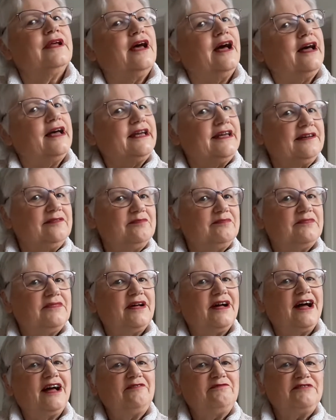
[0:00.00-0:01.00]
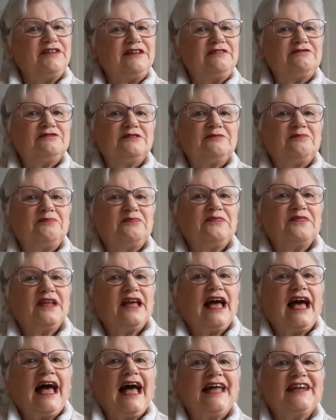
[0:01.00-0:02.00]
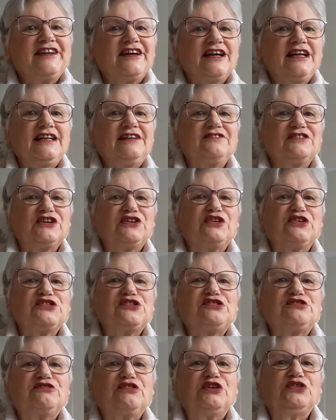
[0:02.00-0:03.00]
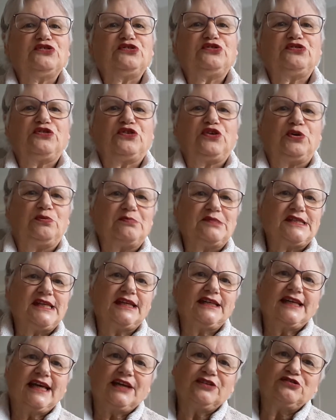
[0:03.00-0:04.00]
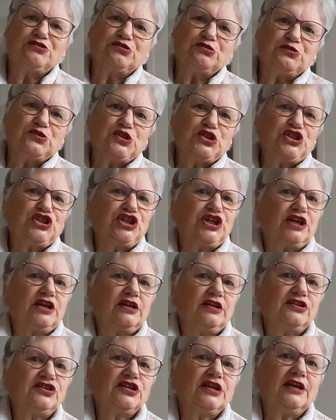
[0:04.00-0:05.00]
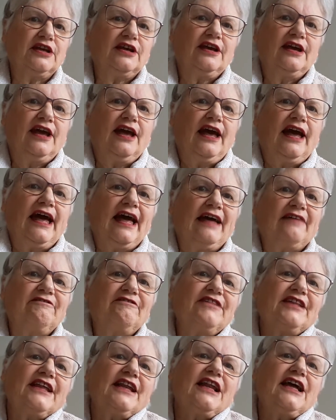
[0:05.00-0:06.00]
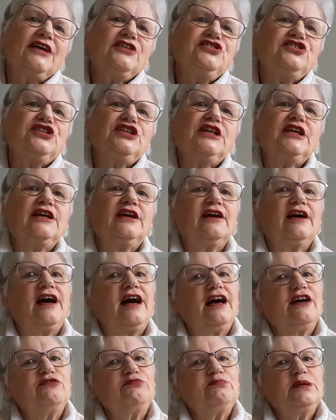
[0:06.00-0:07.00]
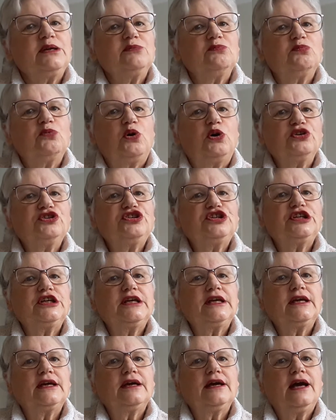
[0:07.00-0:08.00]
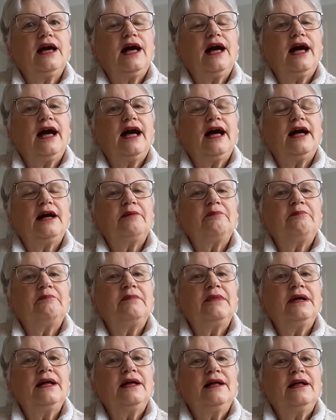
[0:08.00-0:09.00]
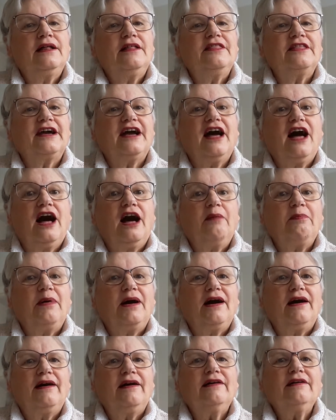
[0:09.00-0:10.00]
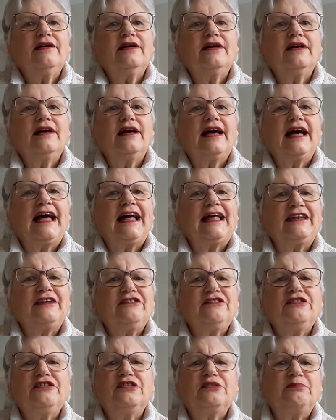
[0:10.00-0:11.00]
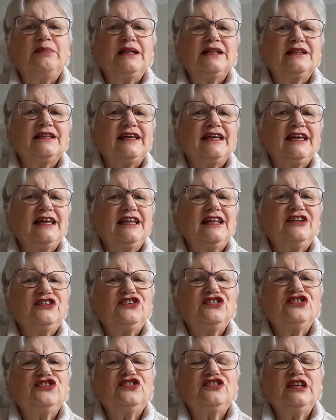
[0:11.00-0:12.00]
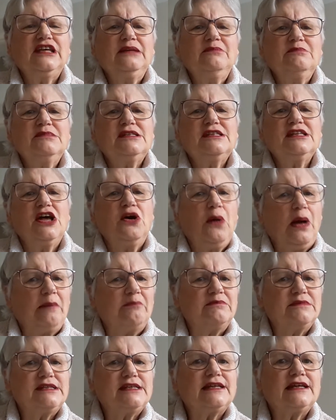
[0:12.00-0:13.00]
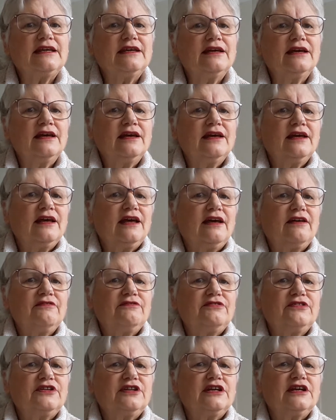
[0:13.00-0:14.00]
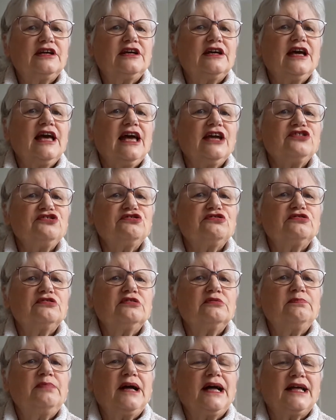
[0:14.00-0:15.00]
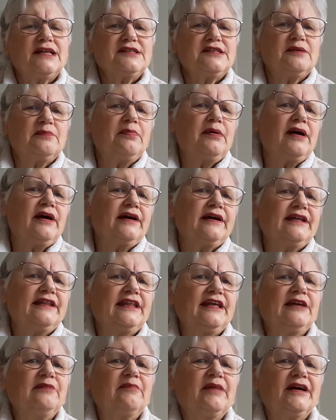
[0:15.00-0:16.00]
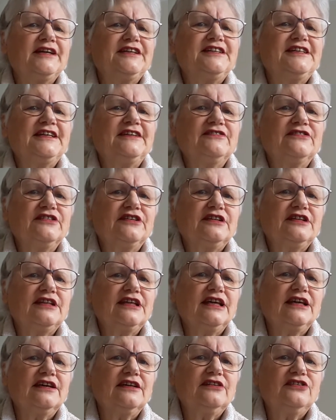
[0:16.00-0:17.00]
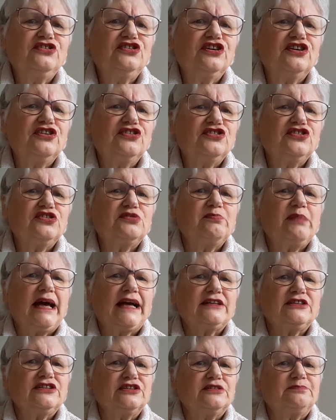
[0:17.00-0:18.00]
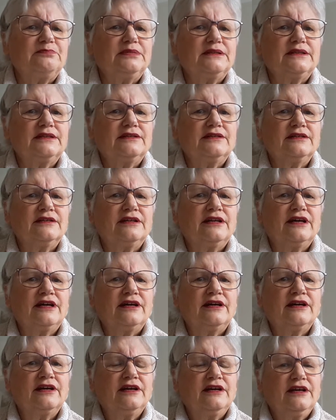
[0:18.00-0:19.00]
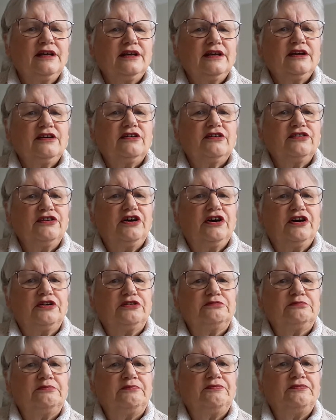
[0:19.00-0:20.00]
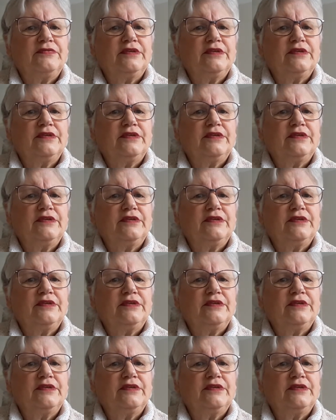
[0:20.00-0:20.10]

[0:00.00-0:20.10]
Hi, I'm Viv and I live across the road from St Andrew's Church, and for the last year I've been watching the car park and the building, and it just seems so empty, and for the casual passerby they might even think church has packed up and gone home.